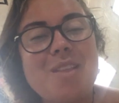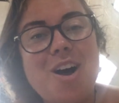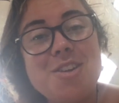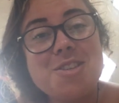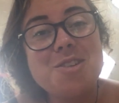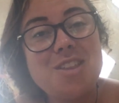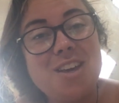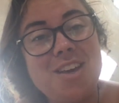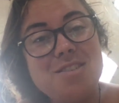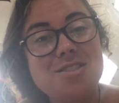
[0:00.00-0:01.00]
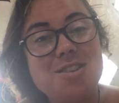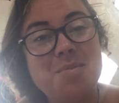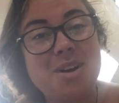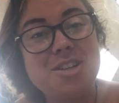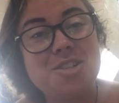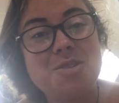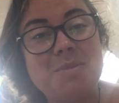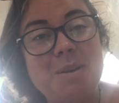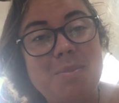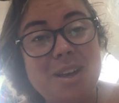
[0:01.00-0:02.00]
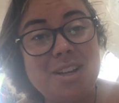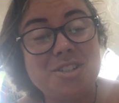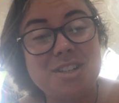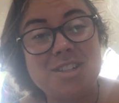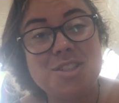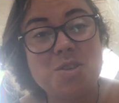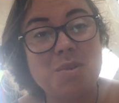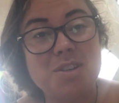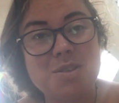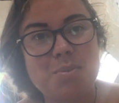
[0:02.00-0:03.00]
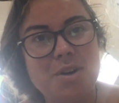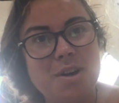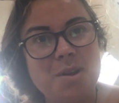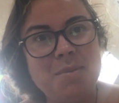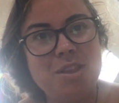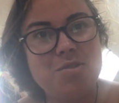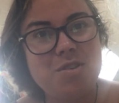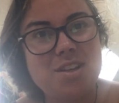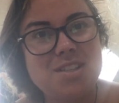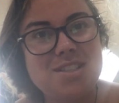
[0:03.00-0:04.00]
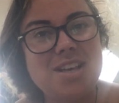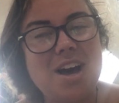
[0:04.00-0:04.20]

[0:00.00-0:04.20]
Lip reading: Also, thank you so much to my patrons who are supporting me through this.